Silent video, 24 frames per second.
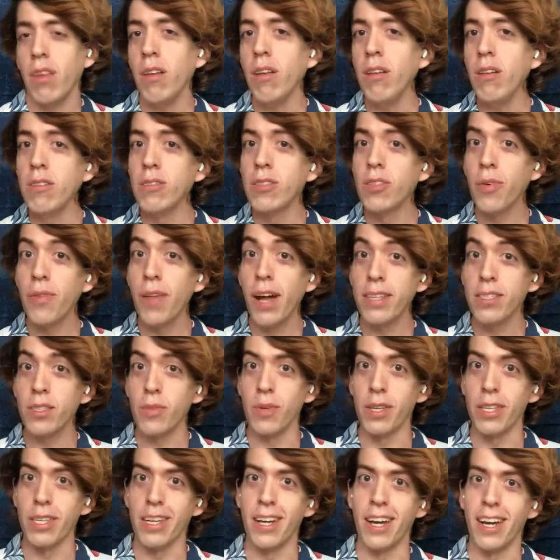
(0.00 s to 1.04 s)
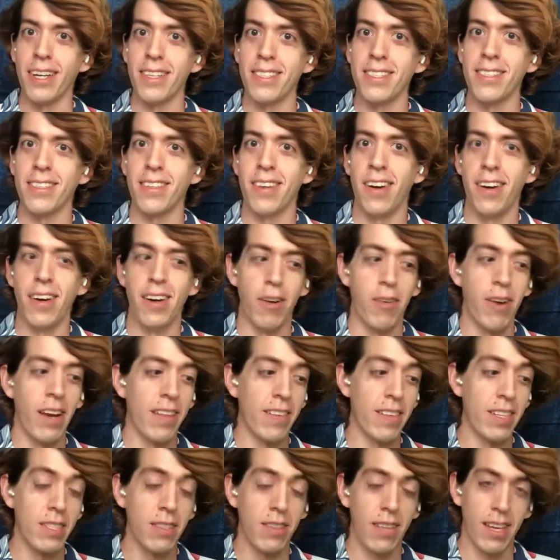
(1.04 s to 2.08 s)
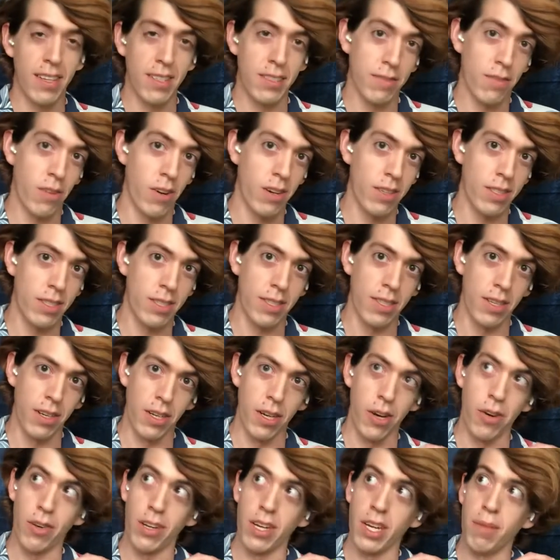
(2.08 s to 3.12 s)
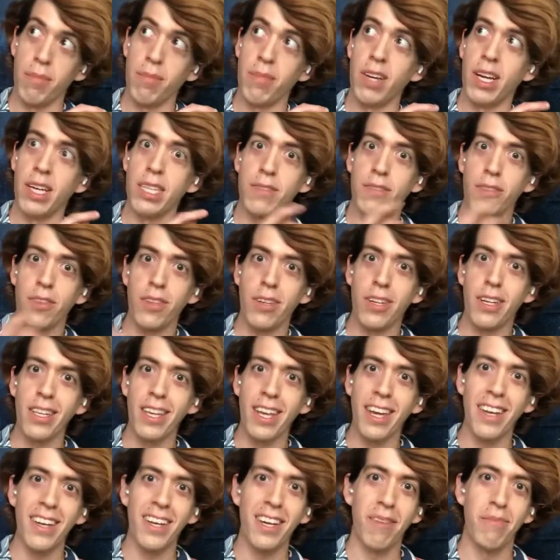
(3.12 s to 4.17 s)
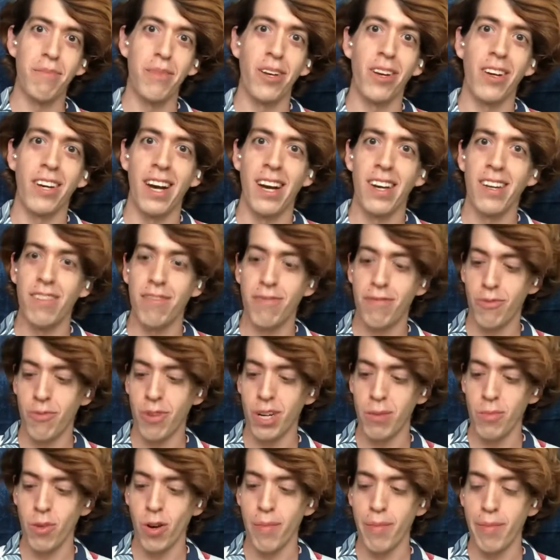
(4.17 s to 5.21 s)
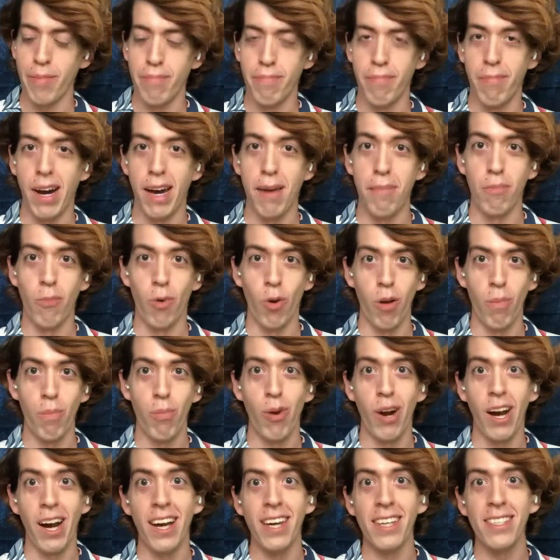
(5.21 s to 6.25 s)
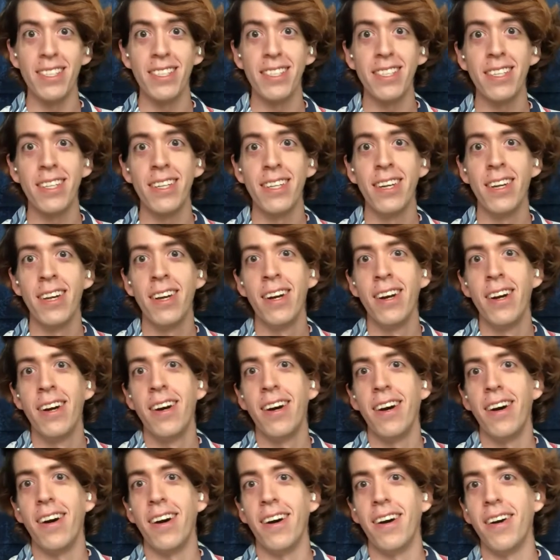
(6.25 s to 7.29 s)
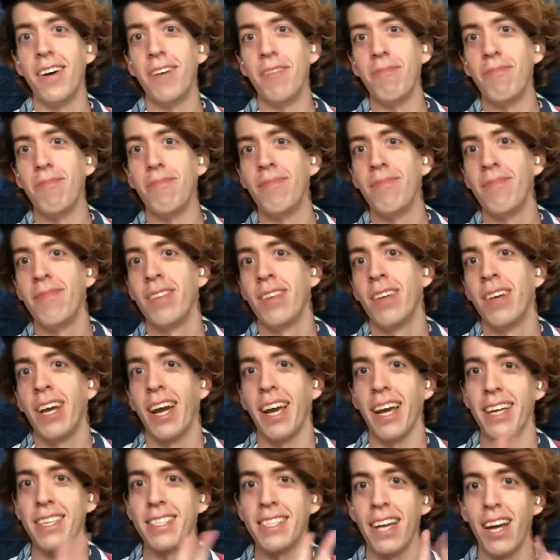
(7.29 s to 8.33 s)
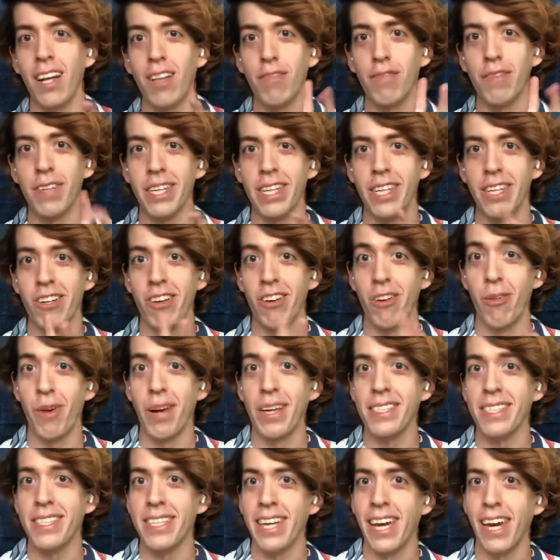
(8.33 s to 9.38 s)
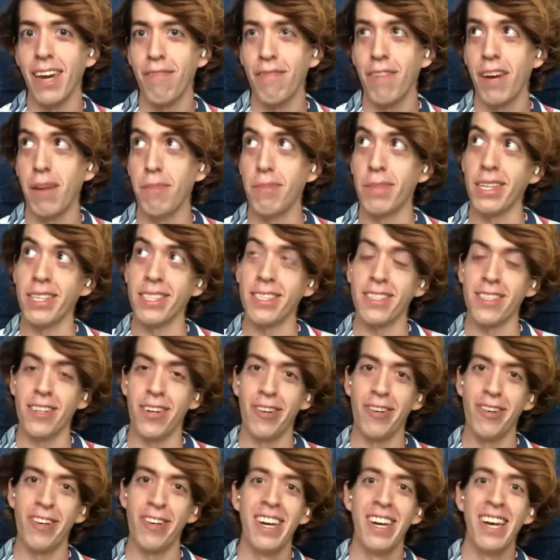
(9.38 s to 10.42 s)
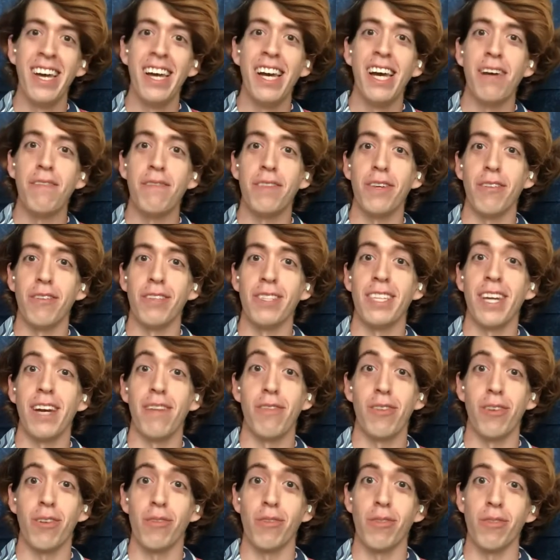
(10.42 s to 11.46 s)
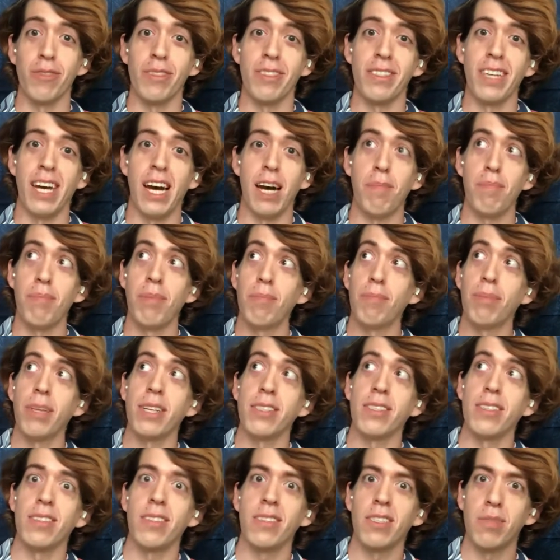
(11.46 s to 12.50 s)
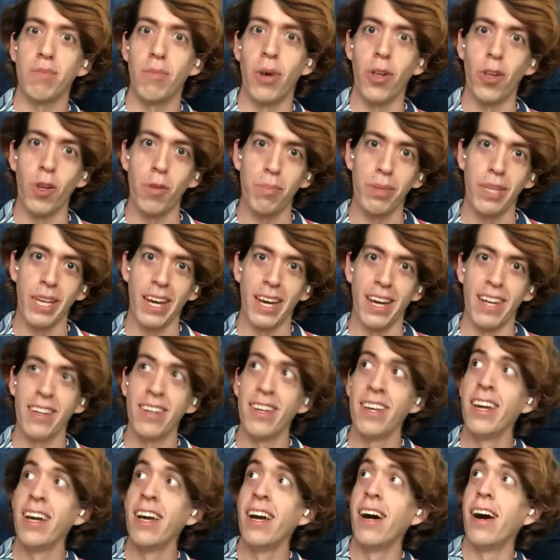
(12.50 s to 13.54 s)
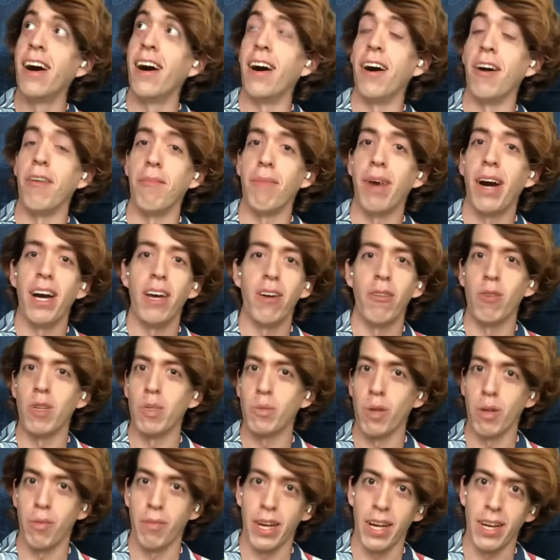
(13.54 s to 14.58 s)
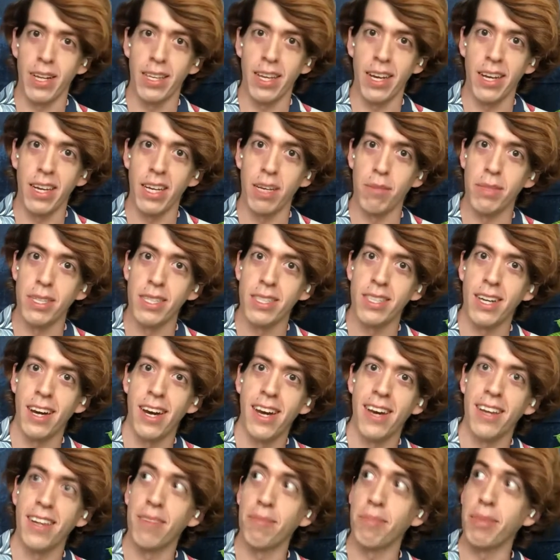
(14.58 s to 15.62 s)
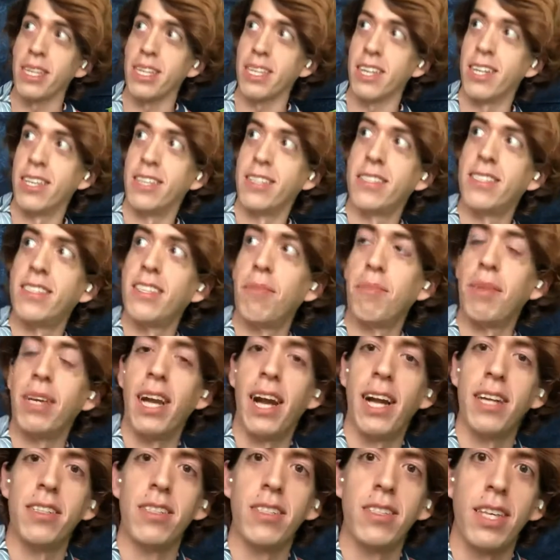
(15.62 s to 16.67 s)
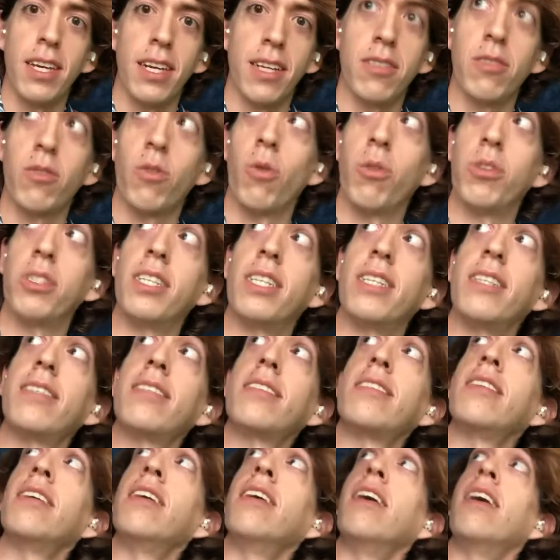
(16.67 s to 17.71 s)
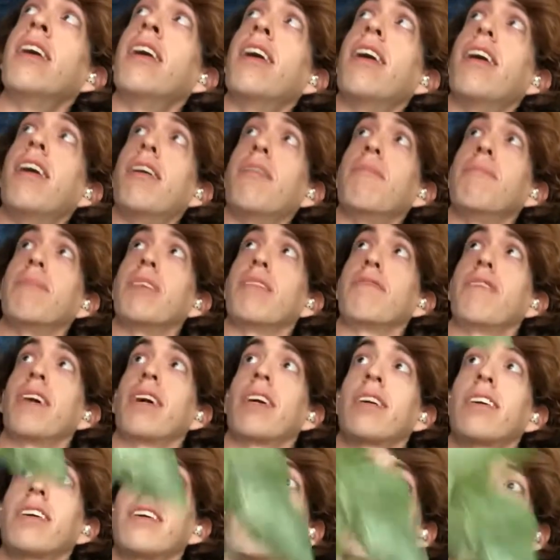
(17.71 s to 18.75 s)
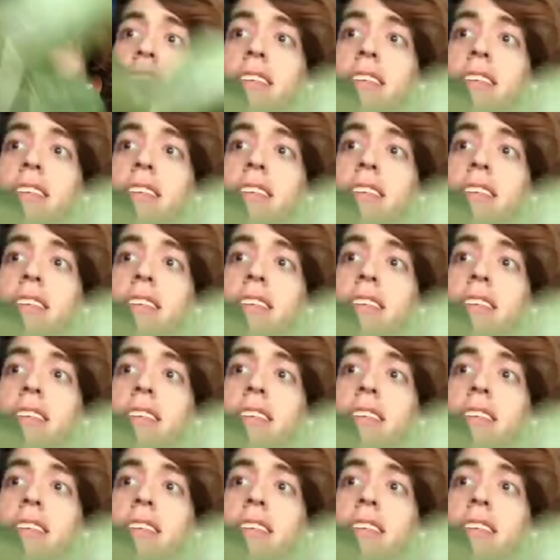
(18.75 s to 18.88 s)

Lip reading: So that's really nice, at least as far as the Syngonium. As for the Caladium, they're kind of one of my more prized, I guess, elephant ear Araceae family. So if there is ever a cold snap, plus it's a smaller plant, I always bring my Caladium inside, because I just think it's gorgeous. If I could